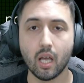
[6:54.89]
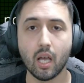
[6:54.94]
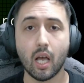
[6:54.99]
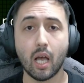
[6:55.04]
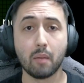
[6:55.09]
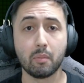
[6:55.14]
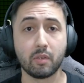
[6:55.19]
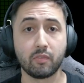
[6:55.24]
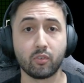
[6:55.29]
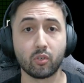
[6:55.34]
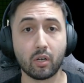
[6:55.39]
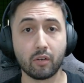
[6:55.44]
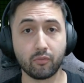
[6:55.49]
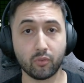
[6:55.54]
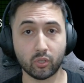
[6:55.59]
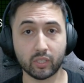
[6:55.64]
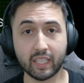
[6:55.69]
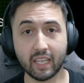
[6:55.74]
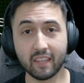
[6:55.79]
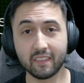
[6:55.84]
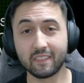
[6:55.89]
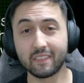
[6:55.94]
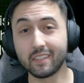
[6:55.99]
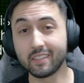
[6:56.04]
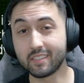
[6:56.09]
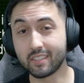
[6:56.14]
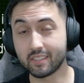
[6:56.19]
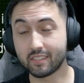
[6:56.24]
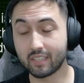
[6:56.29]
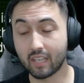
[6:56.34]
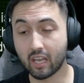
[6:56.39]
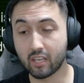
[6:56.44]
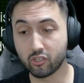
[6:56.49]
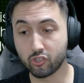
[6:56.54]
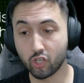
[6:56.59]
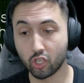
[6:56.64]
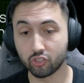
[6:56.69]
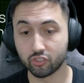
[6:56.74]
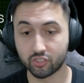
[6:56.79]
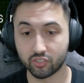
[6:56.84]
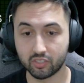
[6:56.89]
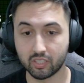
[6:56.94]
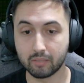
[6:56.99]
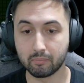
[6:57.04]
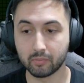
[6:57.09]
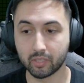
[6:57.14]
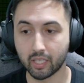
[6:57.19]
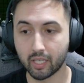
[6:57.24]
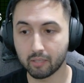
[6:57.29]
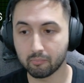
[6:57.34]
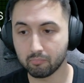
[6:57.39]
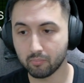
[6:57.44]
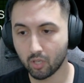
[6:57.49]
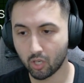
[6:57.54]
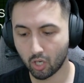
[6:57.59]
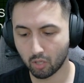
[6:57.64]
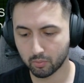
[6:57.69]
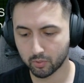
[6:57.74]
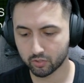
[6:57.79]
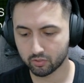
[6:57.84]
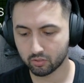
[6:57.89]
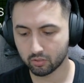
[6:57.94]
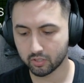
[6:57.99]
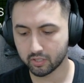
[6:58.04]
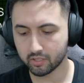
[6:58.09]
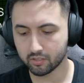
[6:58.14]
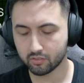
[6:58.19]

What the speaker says: And before I forget, this is a non-Steam game, obviously.